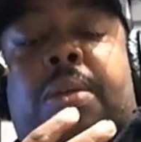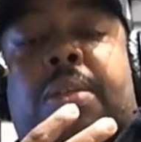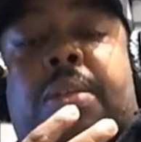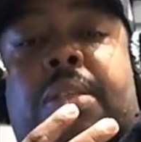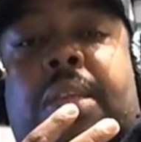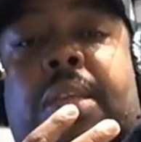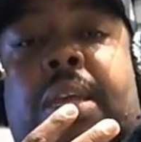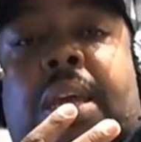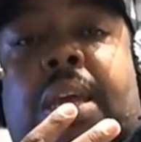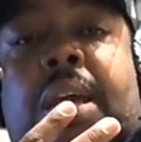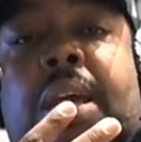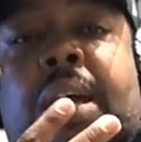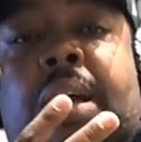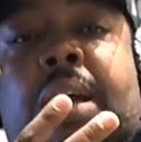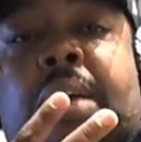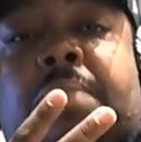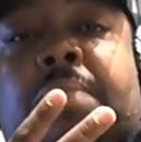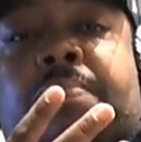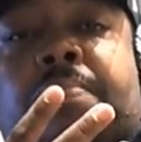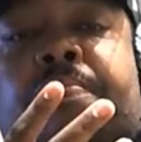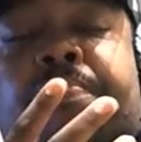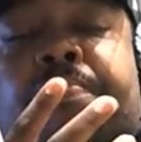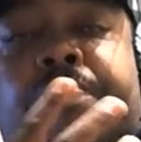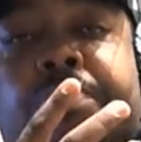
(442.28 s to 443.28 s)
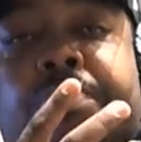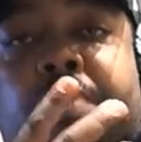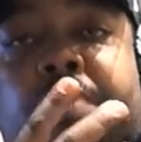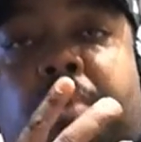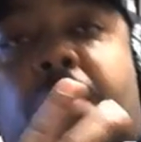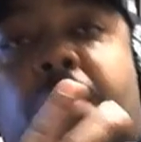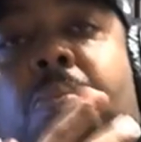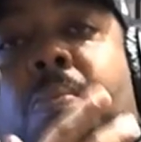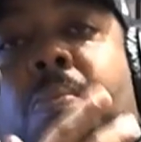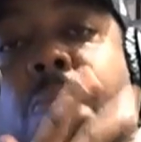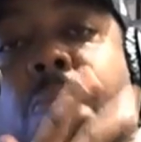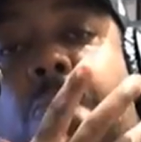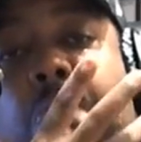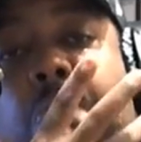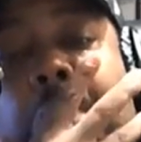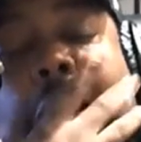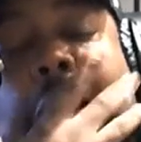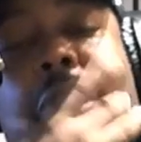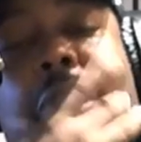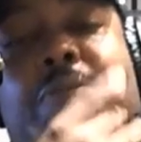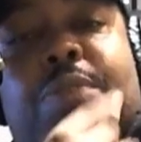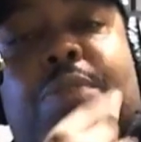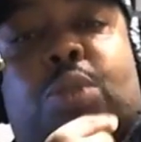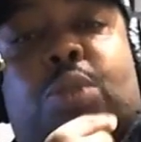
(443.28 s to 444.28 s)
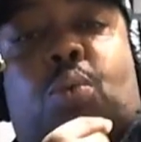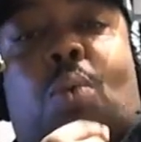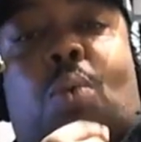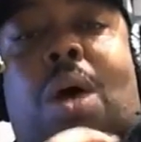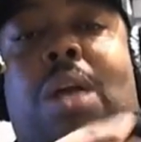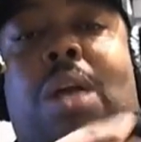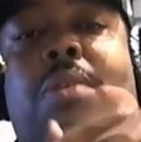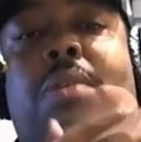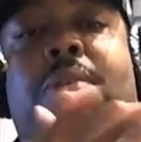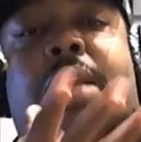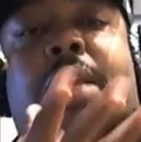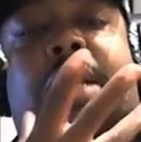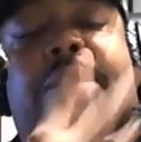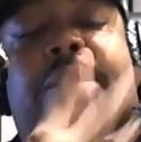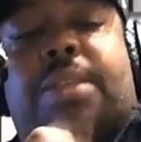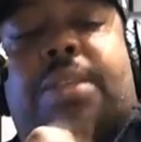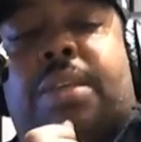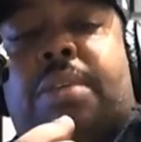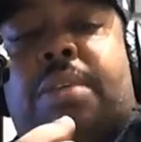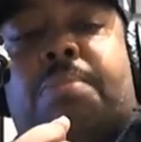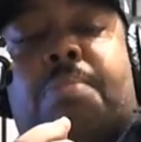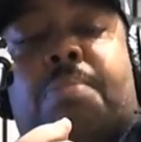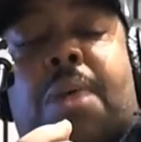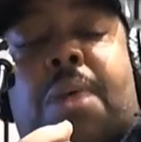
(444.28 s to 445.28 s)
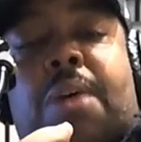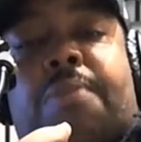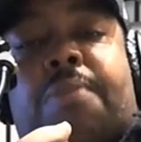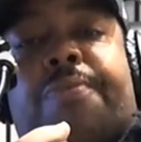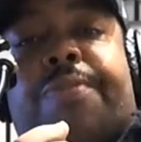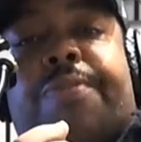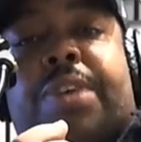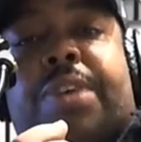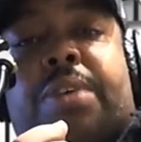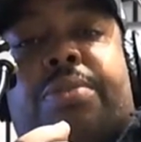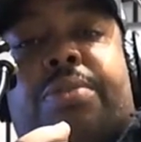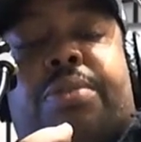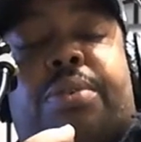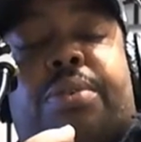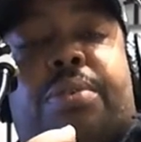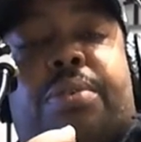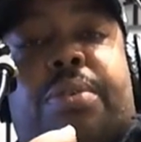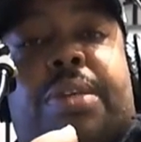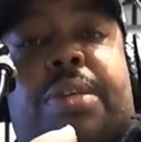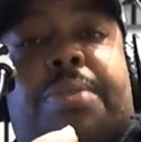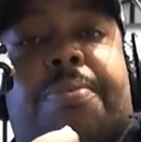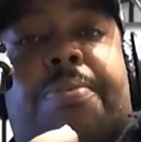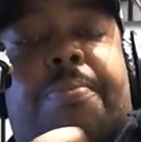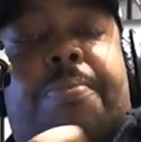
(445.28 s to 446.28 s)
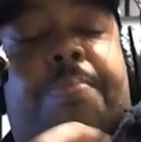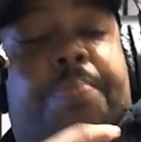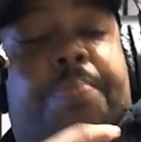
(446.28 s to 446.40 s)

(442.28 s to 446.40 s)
the mouth is watering, has a good mouth feel to it,